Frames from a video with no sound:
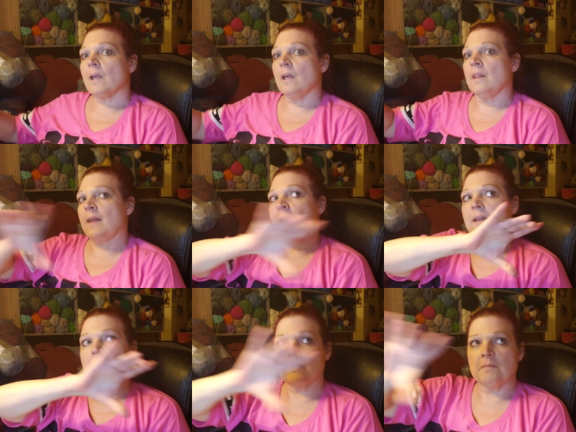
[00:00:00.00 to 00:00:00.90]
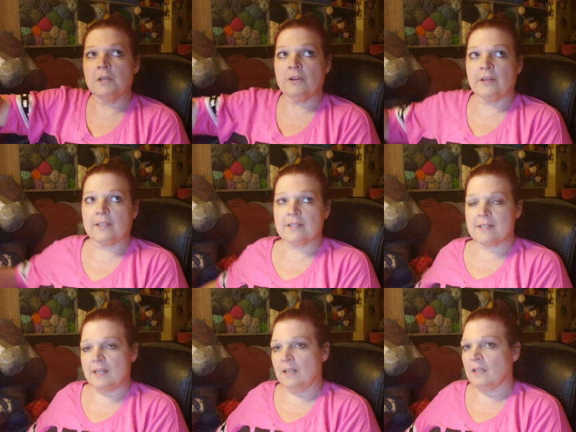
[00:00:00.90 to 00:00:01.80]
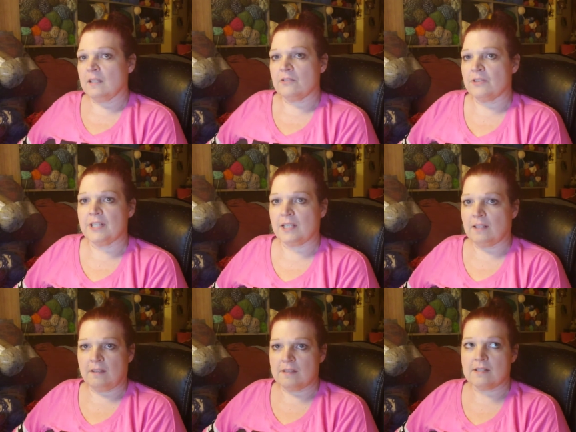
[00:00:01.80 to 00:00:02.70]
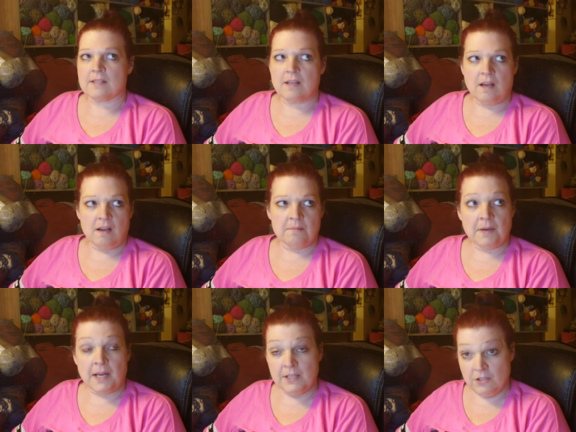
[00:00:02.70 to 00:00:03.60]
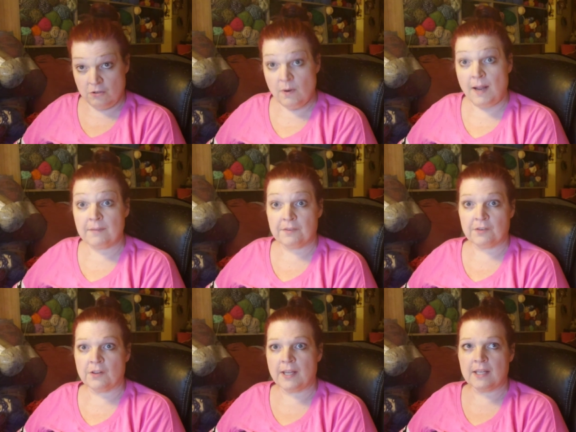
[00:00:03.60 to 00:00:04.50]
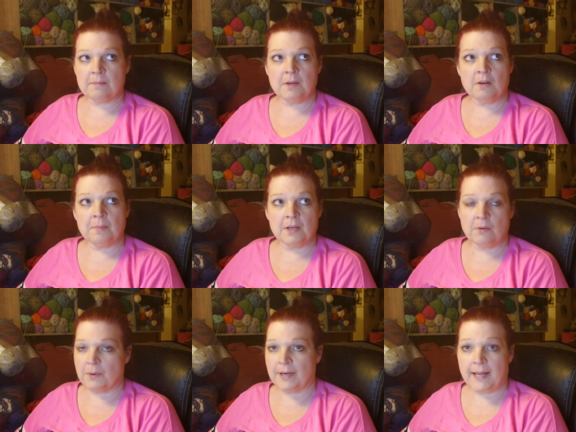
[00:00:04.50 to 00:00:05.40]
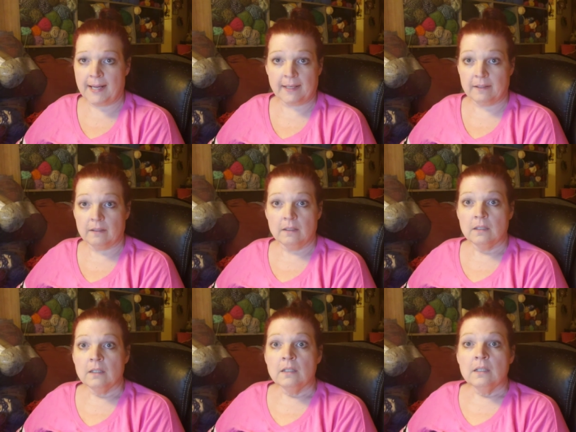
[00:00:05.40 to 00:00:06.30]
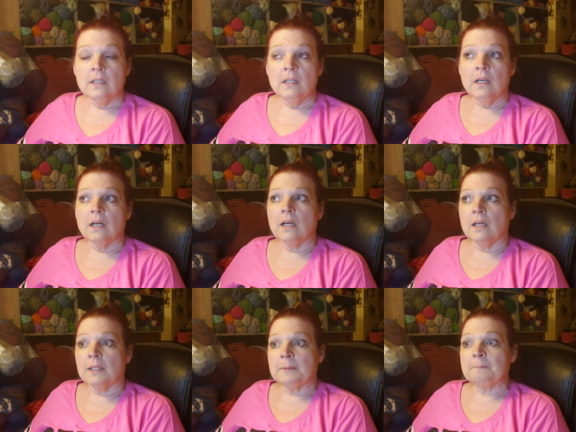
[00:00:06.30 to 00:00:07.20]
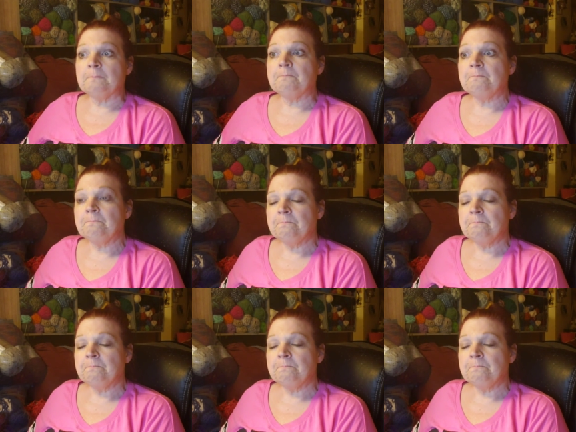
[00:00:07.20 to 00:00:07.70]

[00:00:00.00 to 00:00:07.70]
in that mirror at the sink. It's ridiculous. Um, I do have a full-length mirror, but nowhere to hang it. Um,